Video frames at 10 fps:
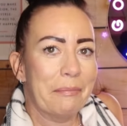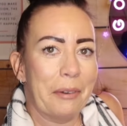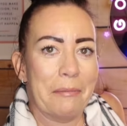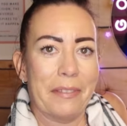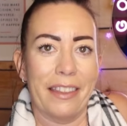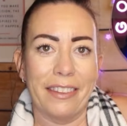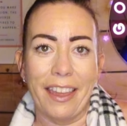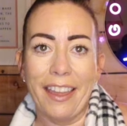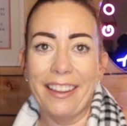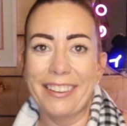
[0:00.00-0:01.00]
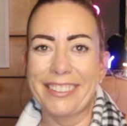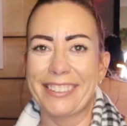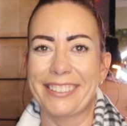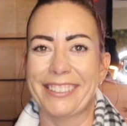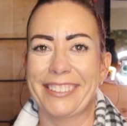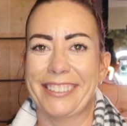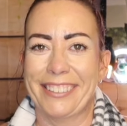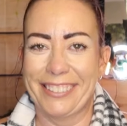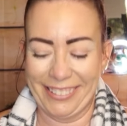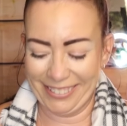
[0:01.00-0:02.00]
Pop that
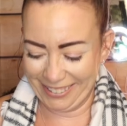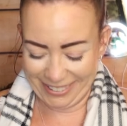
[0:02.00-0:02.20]
there.